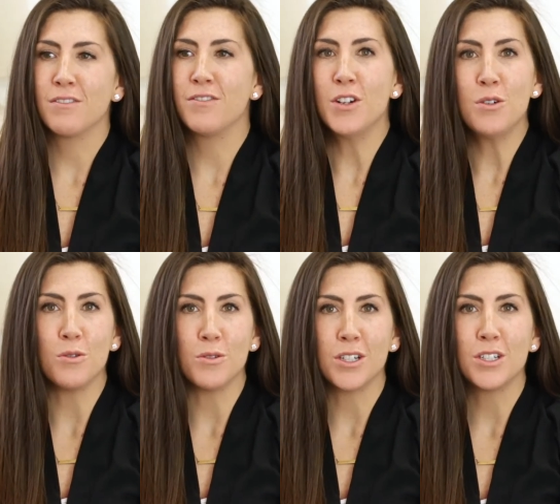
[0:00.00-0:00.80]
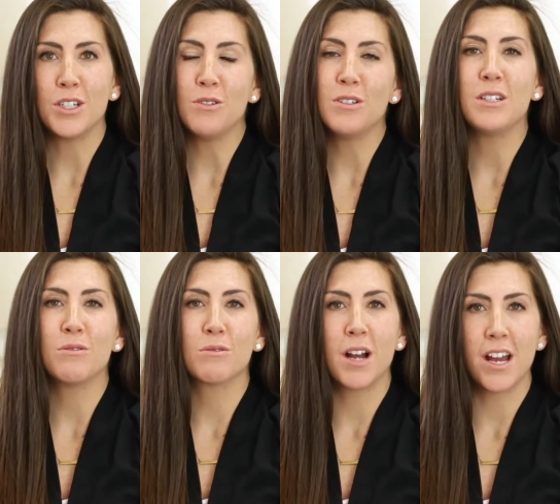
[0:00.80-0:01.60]
food? Do you need
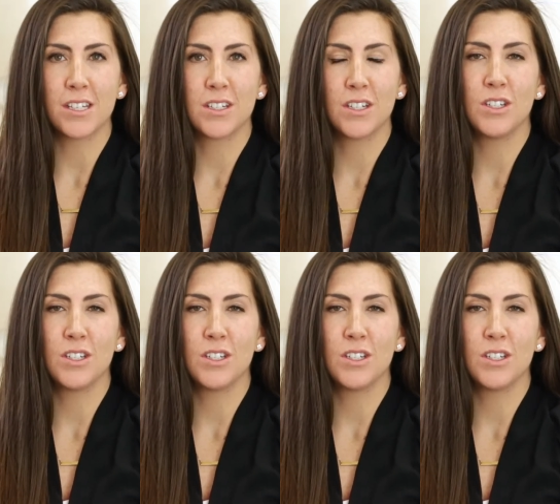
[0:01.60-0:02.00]
rest?